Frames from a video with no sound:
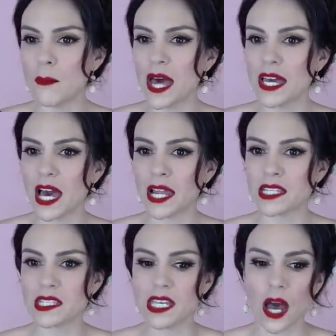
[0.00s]
I might
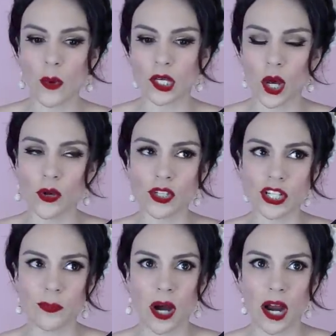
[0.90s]
kind of see how it
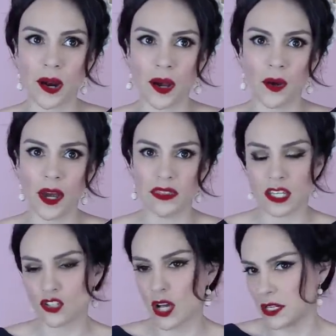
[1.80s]
goes tomorrow
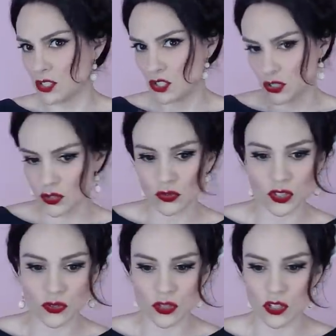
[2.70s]
and then try to do
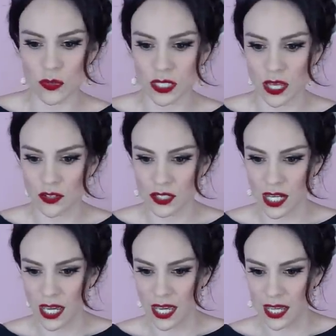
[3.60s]
YouTube another
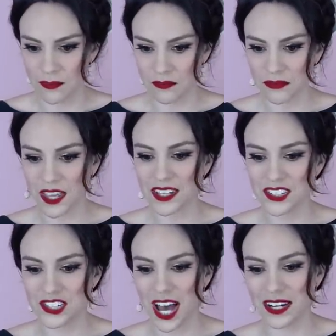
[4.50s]
day.
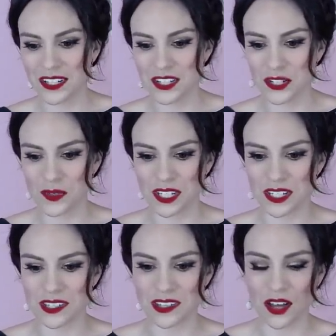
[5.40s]
John and the
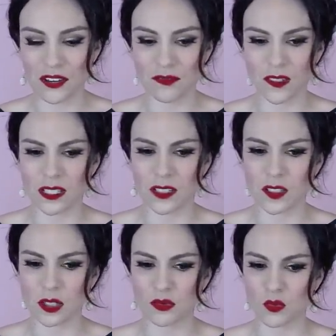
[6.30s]
squeaky sock feet,
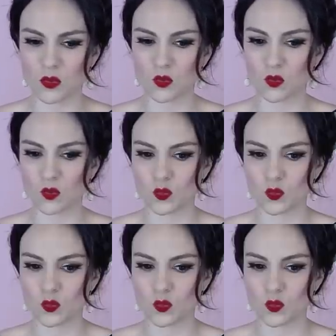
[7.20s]
I know.